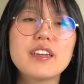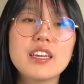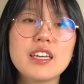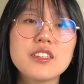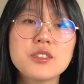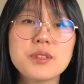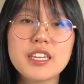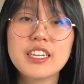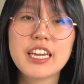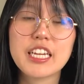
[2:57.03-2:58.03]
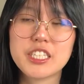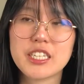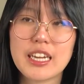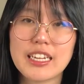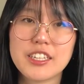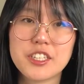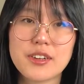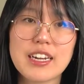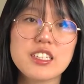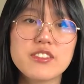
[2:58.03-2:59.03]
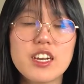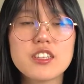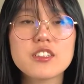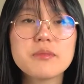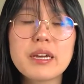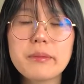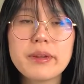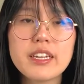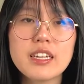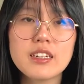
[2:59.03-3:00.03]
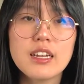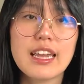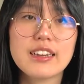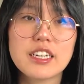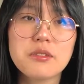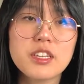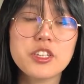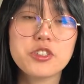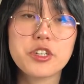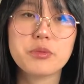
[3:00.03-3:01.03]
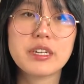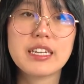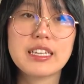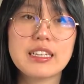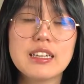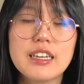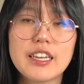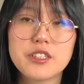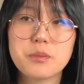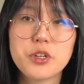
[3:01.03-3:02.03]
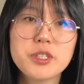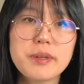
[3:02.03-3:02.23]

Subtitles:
he is a really engaging and interactive author in my opinion, and I really enjoyed reading his books